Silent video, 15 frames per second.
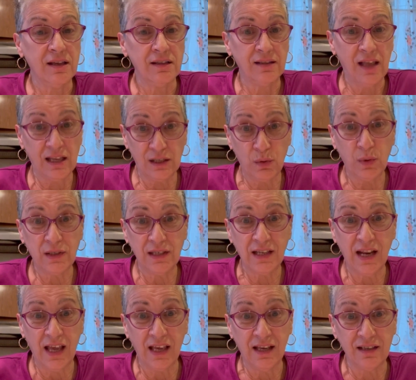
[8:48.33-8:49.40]
That's what
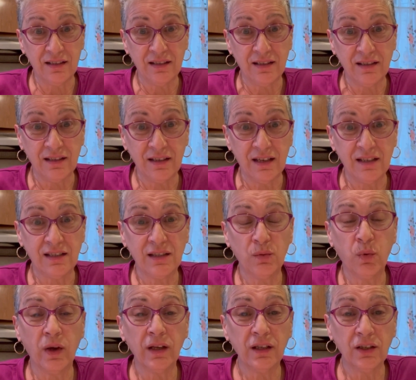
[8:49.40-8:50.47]
today is. It's
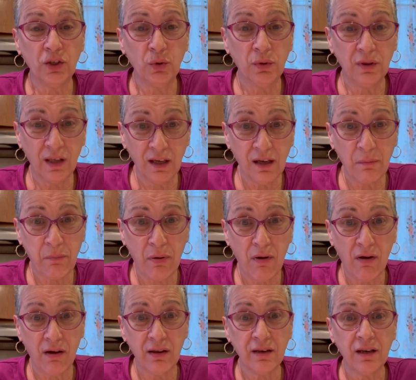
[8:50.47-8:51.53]
what you think
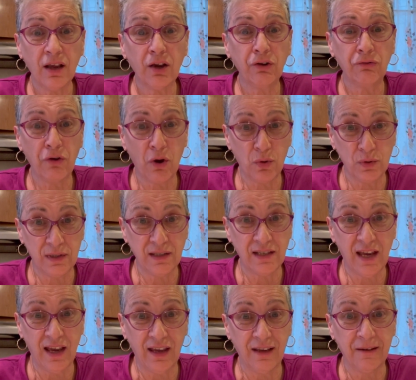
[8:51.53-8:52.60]
upon grows
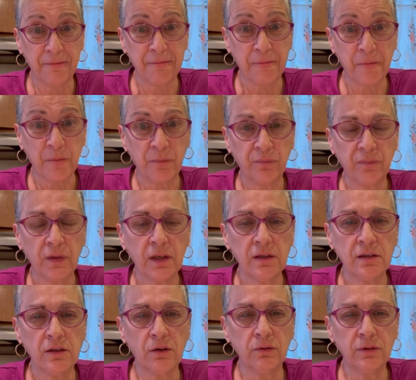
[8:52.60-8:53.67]
day.
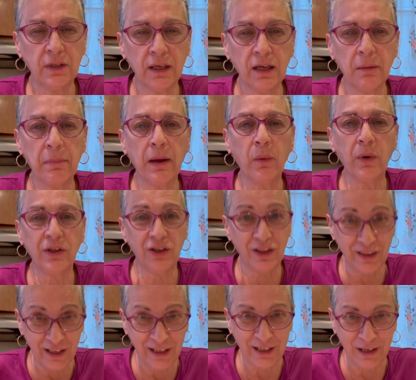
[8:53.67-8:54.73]
So think about what you're
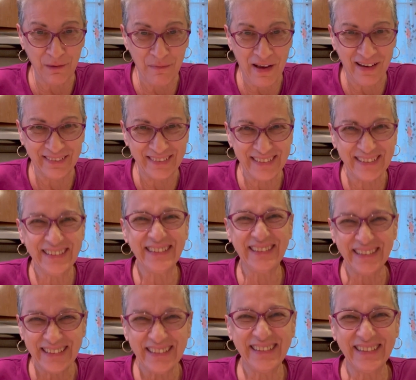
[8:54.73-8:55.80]
thinking about
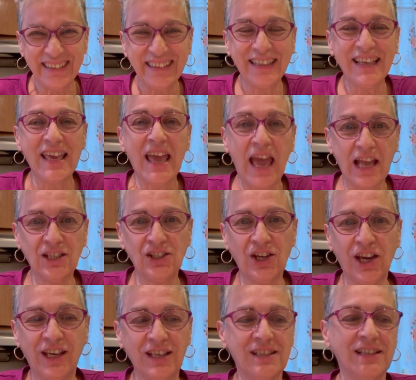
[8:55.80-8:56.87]
and
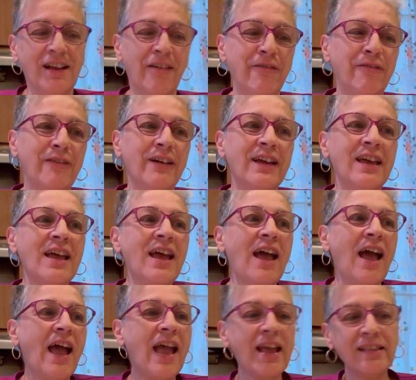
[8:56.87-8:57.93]
check yourself.
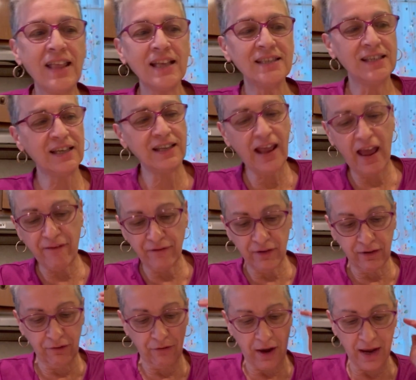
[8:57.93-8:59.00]
And that's it. Have
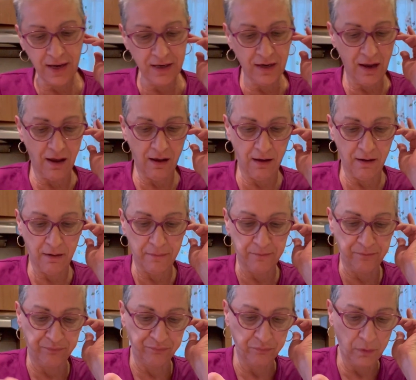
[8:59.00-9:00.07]
a great
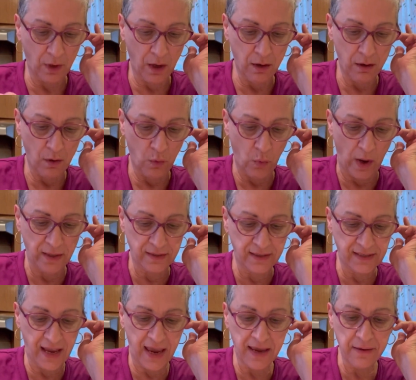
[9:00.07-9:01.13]
um,
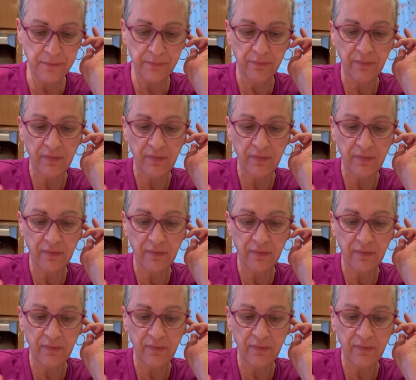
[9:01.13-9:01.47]
Wednesday.